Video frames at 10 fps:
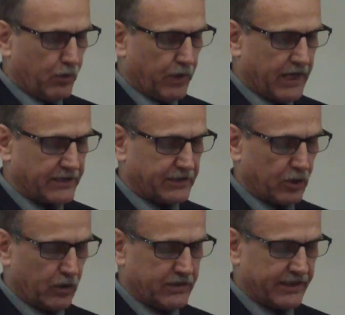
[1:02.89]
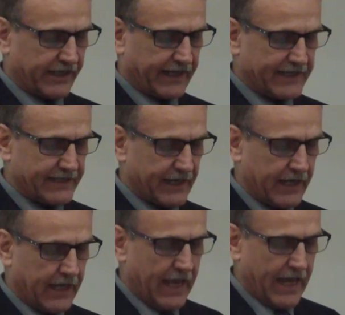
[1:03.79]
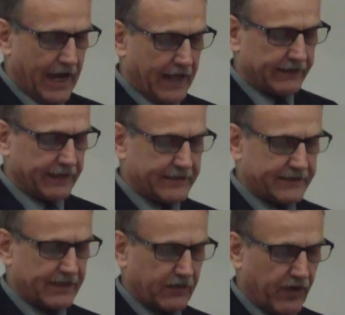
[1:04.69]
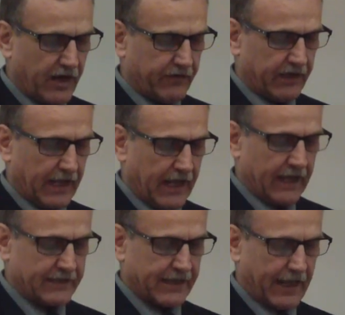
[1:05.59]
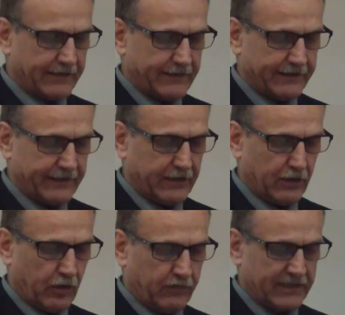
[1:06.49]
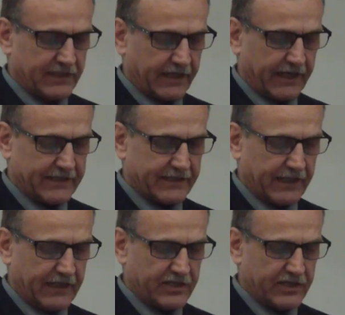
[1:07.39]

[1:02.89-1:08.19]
waged on Circassia and its survival as the entity of the Circassian